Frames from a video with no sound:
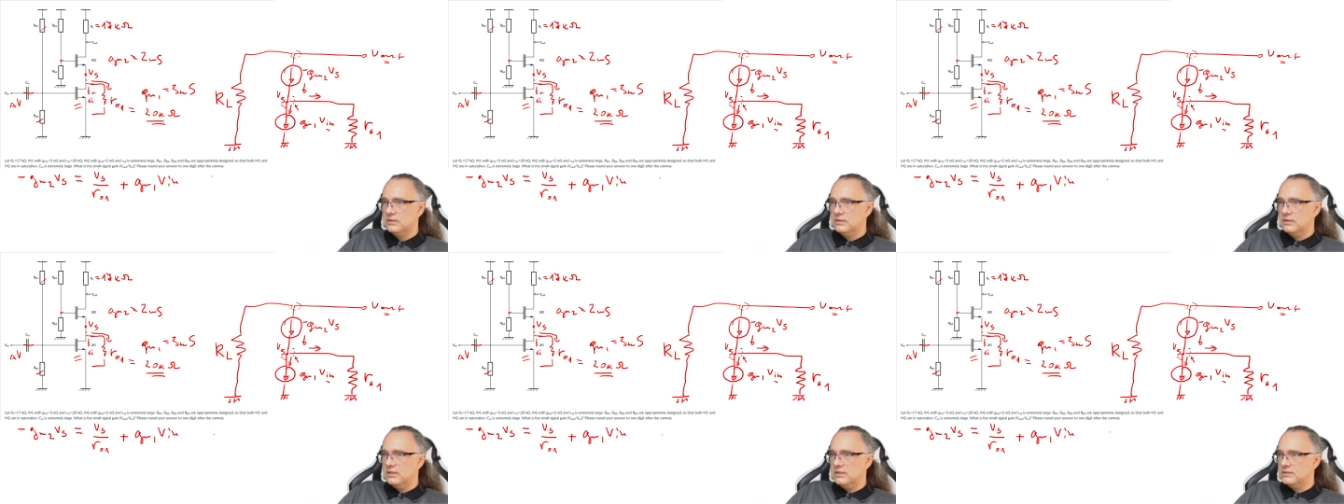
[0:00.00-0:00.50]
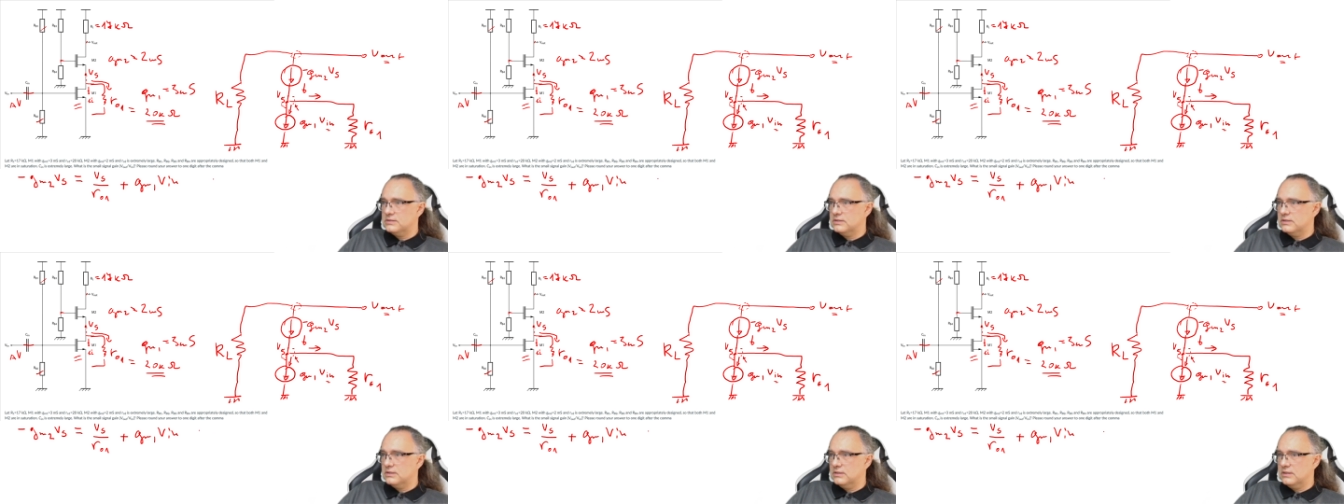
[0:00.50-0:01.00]
Let's
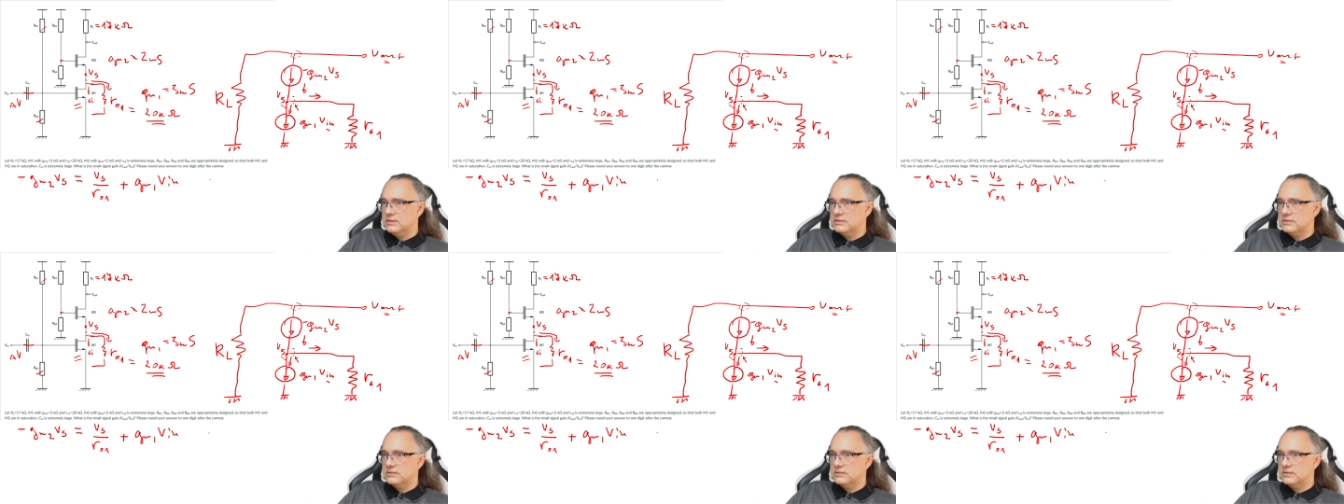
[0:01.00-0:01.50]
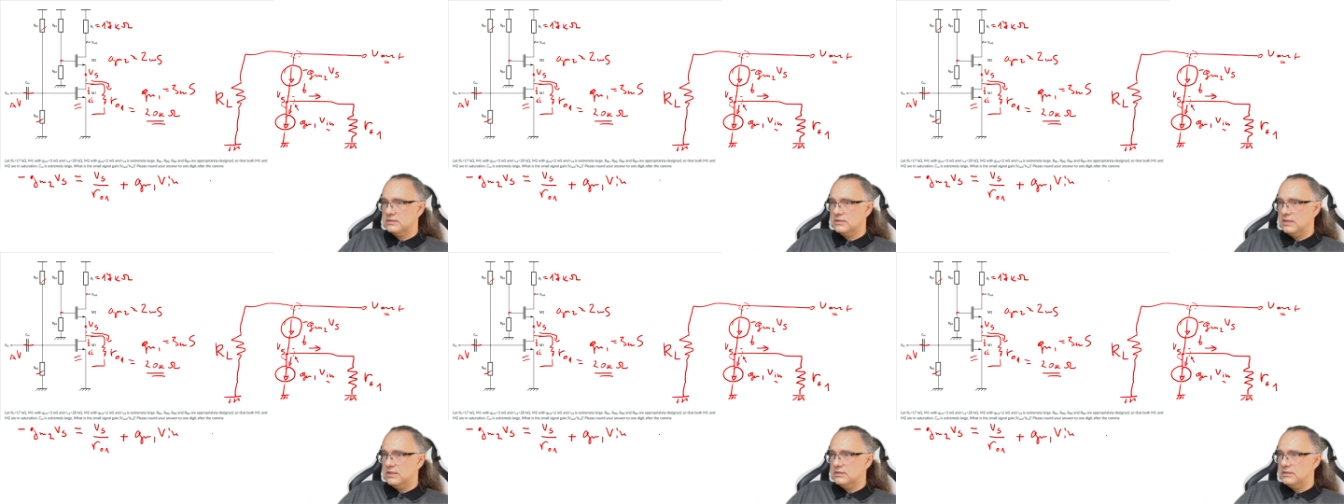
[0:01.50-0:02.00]

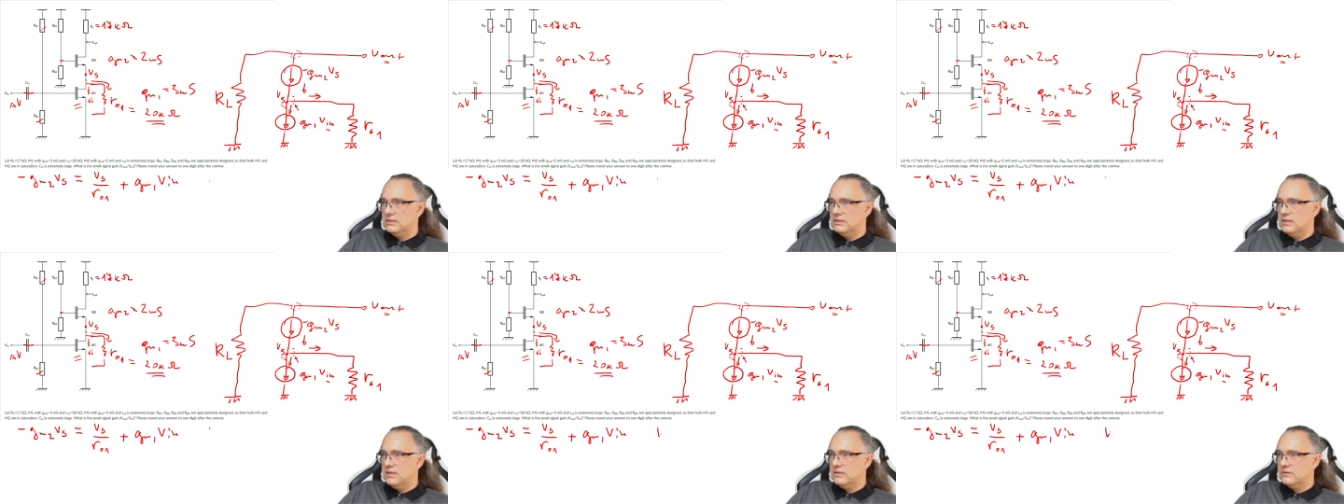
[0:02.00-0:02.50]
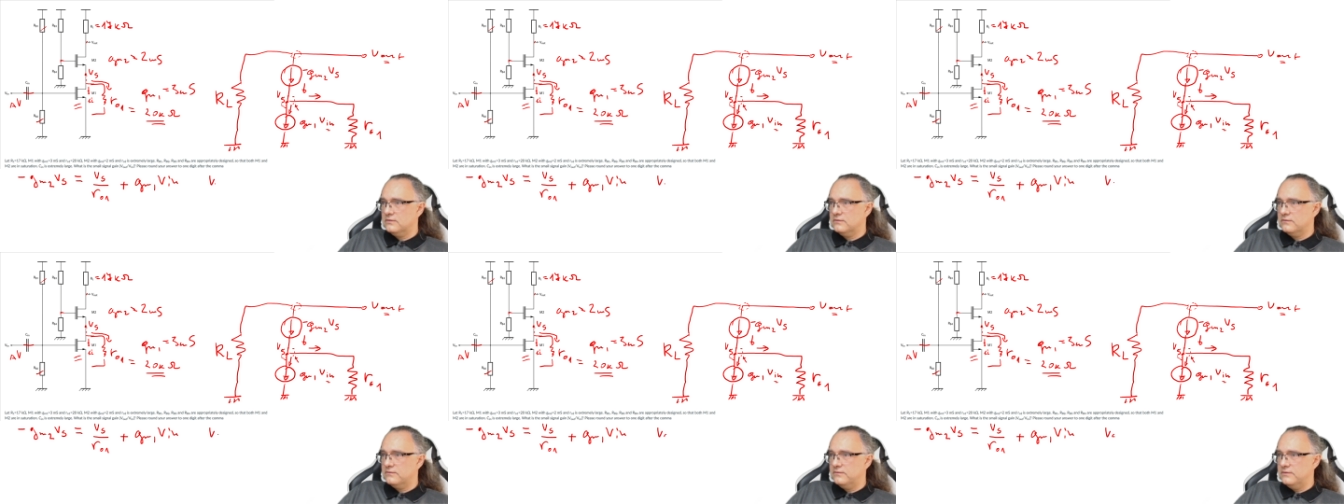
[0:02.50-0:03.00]
write it
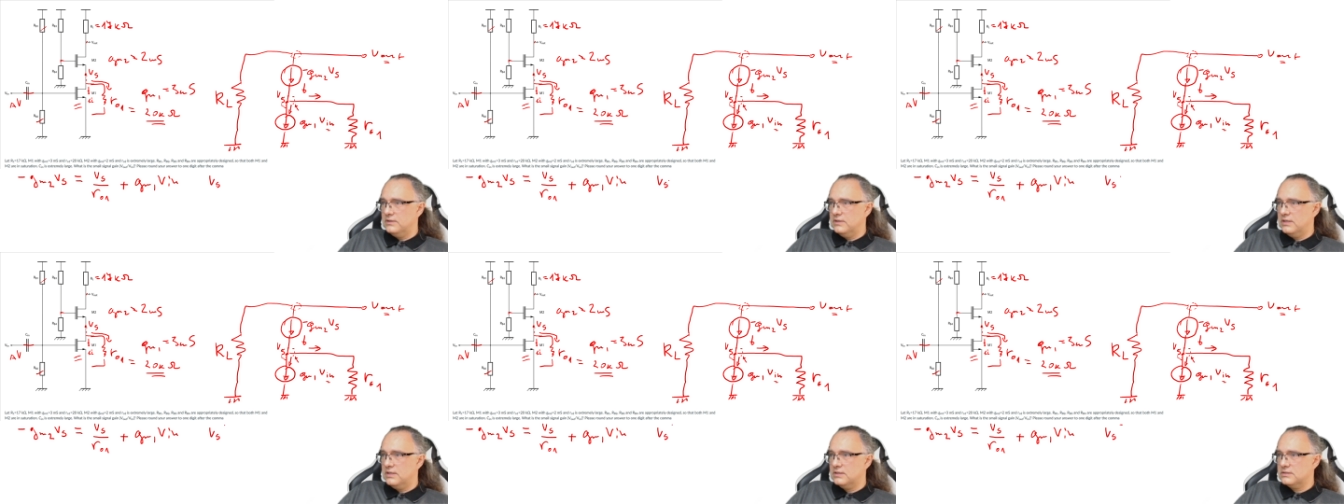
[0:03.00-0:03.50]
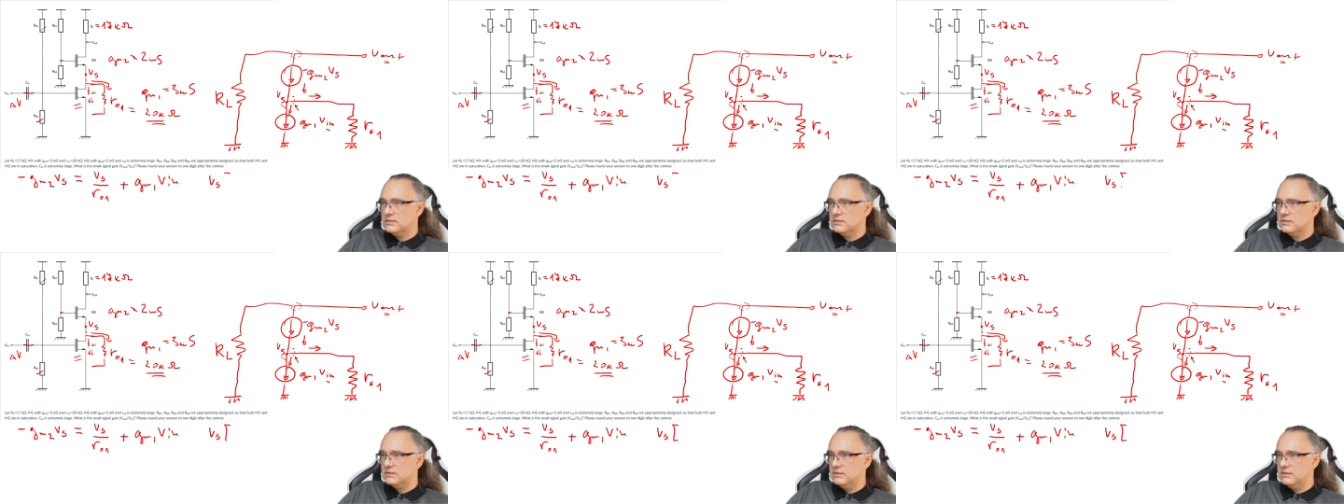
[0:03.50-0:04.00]
down. Vs
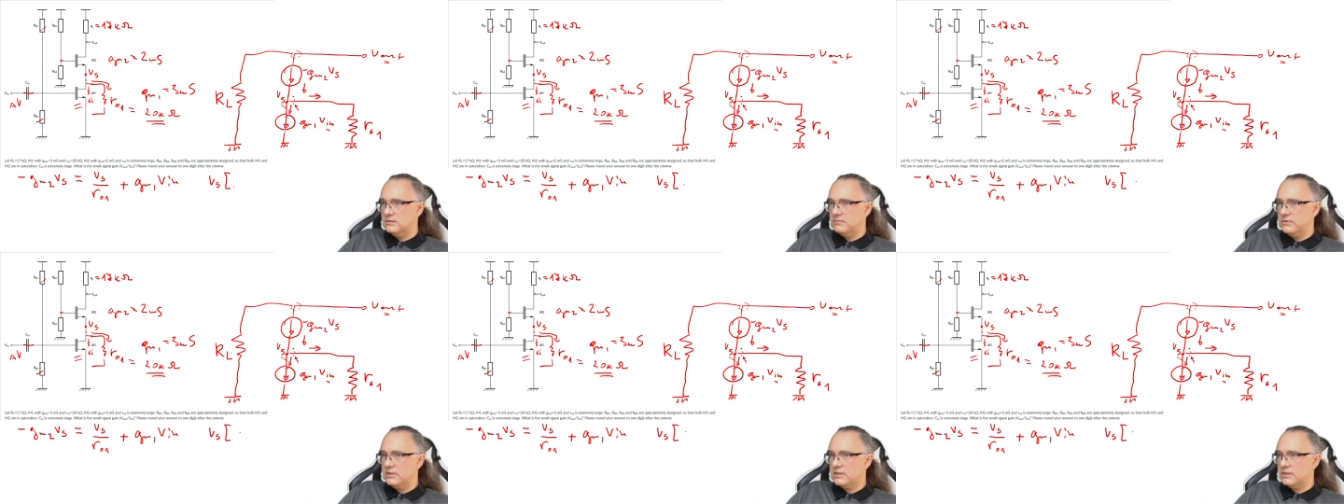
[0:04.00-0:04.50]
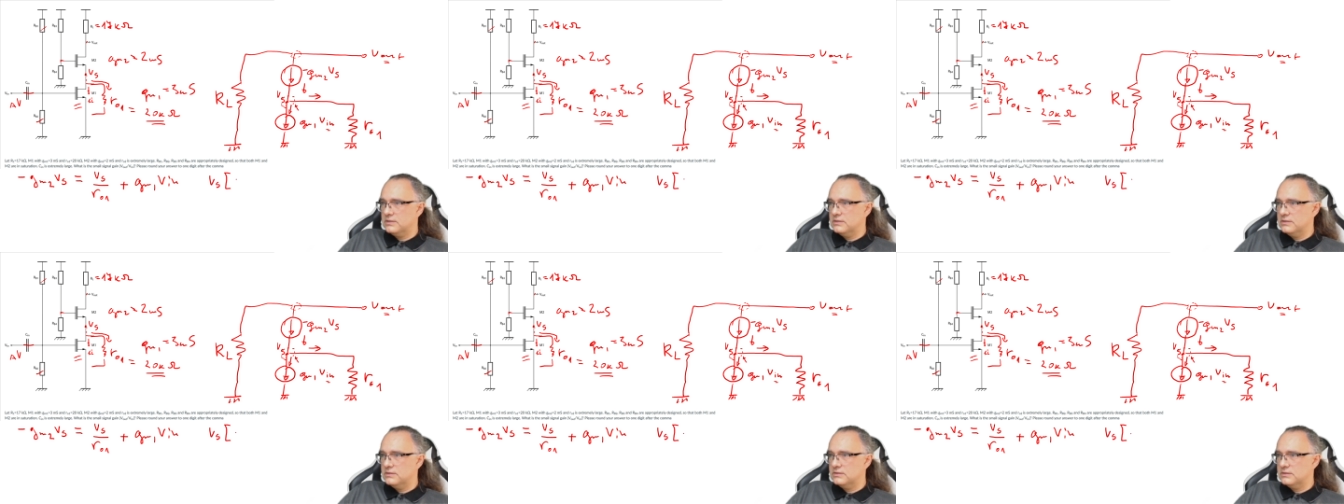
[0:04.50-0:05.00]
in the bracket
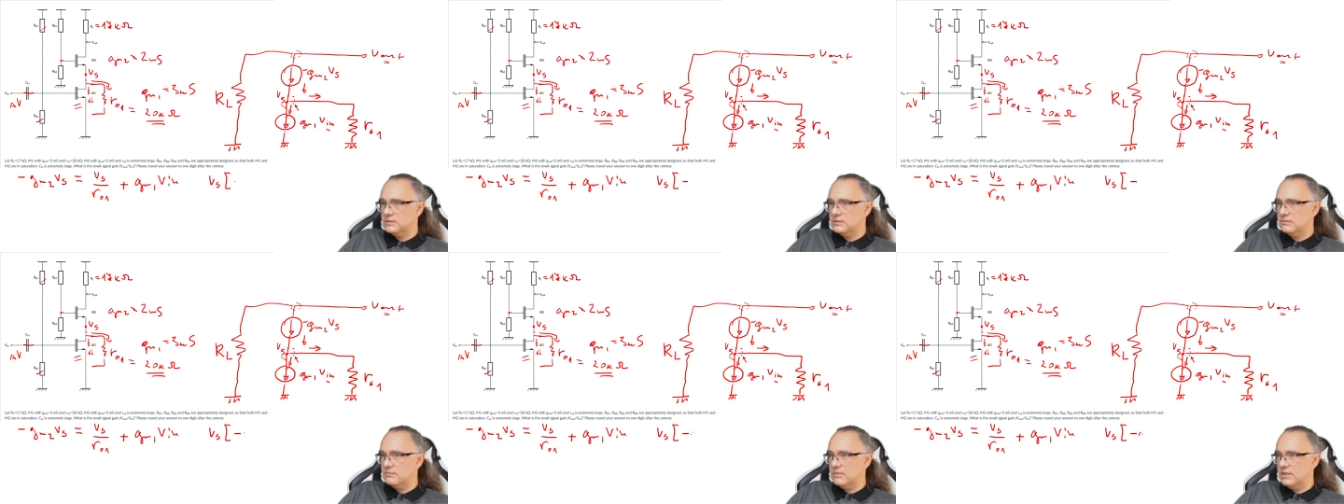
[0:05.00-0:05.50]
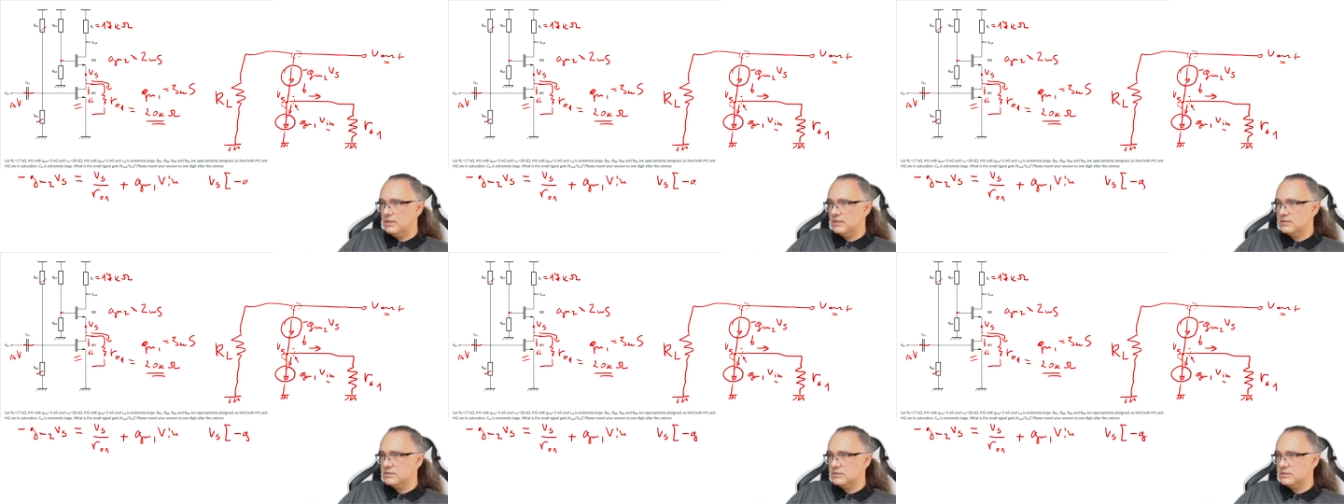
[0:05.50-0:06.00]
it's
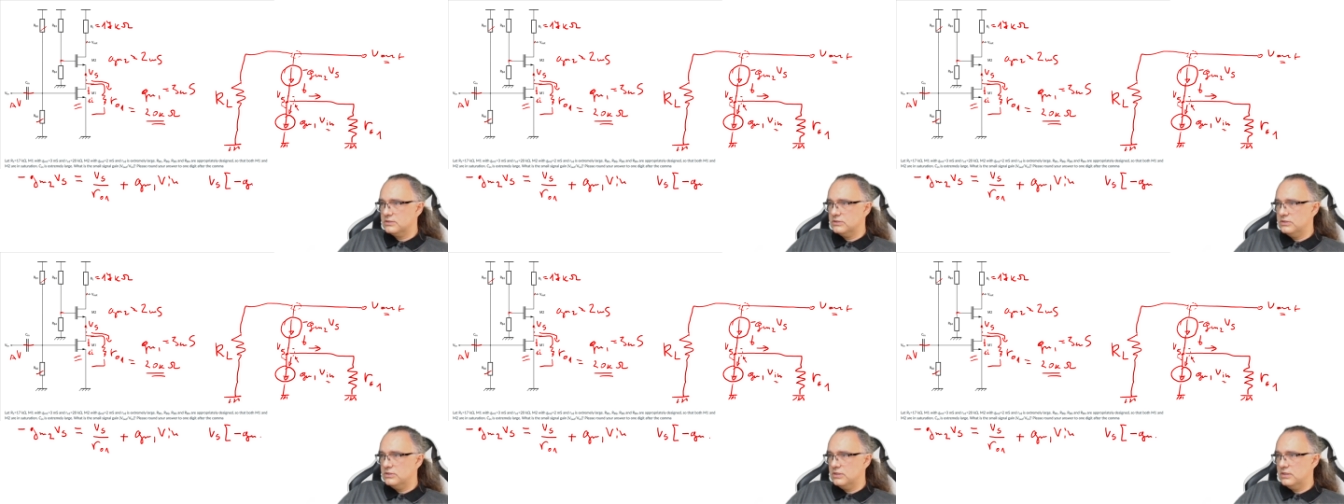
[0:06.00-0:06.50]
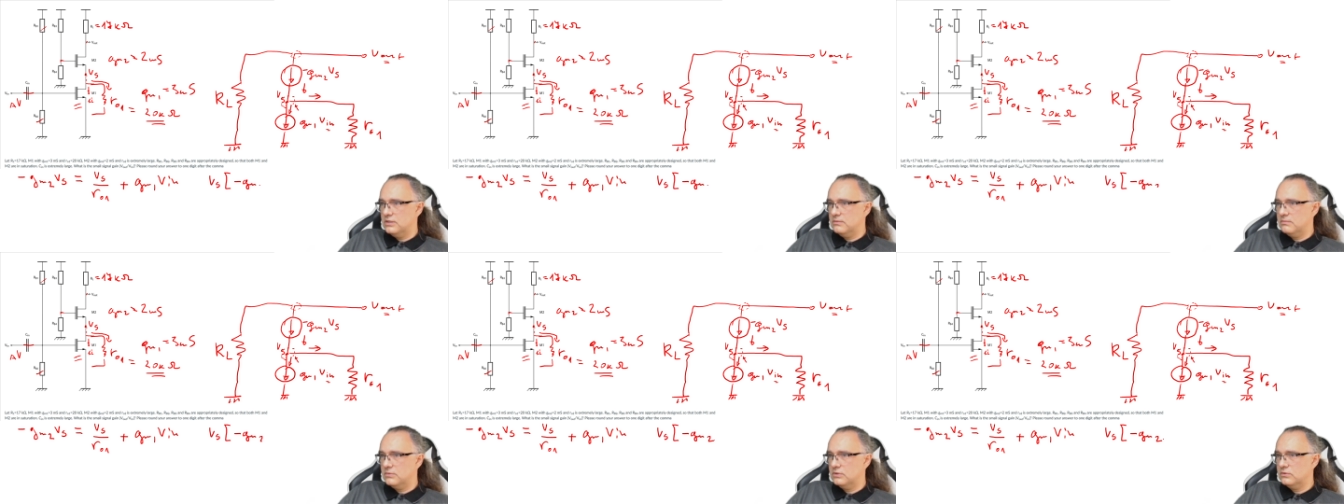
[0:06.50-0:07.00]
minus
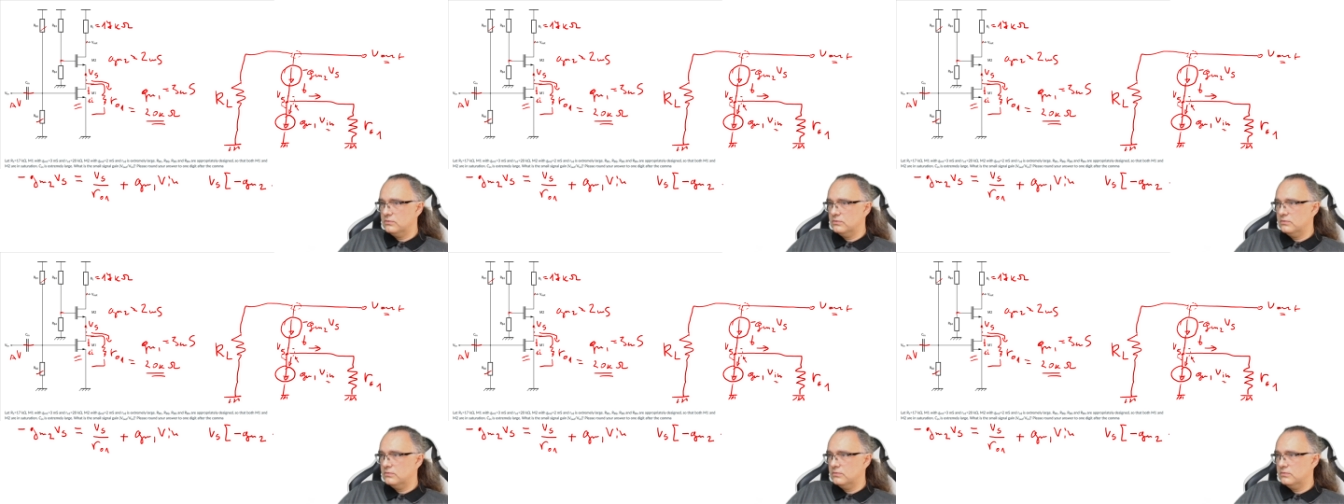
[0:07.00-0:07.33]
Gm2